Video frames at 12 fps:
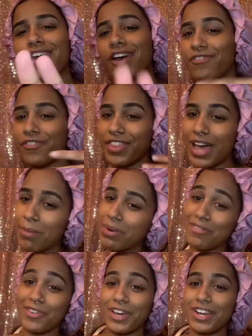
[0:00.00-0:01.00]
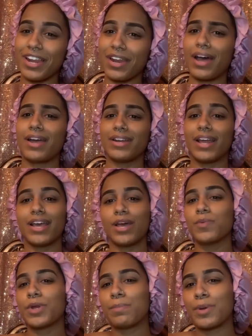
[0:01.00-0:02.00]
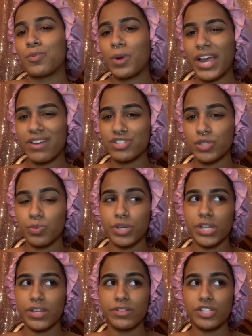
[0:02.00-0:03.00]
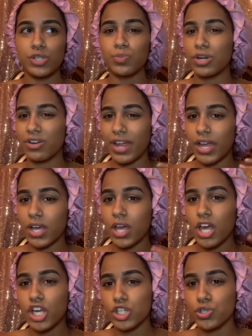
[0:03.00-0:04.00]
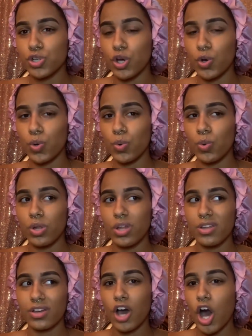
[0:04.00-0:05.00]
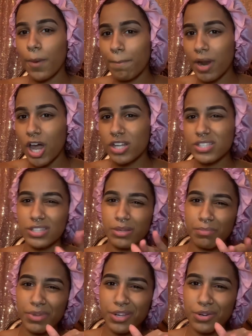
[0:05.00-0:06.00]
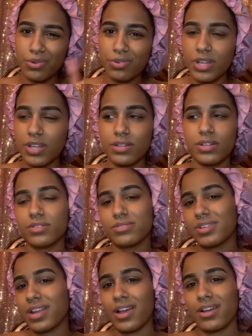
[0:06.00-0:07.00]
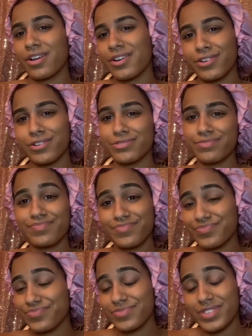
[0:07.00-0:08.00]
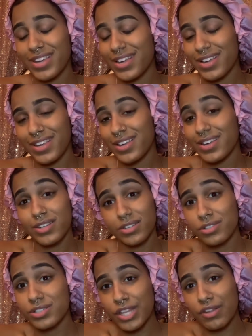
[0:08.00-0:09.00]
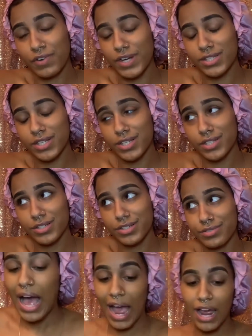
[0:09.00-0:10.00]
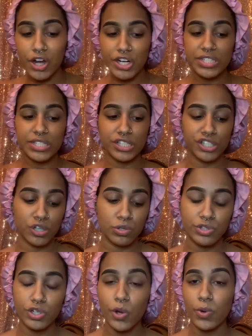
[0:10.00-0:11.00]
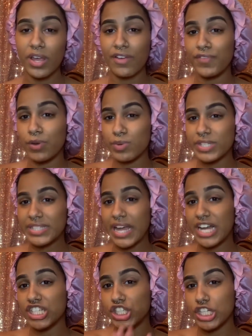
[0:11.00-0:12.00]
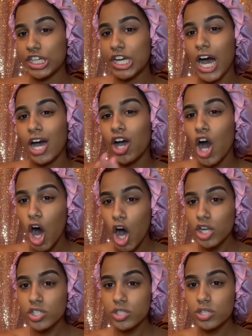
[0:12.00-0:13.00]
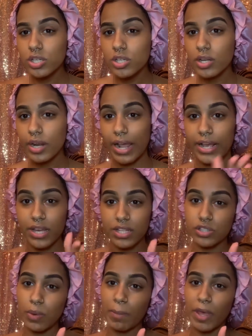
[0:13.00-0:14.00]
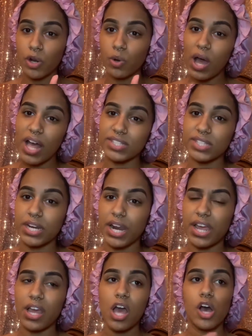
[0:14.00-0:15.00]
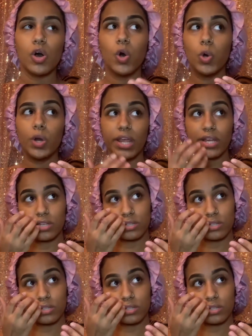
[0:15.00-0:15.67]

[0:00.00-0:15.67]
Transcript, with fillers: her for that. I'm not even gonna lie. Like, it would have been whack if she would have, she would have, like, you know, cock blocked in the middle. Like, girl, you did the right thing. I honestly don't know if it was that she got caught, like, in the middle. As in, like, oh, like,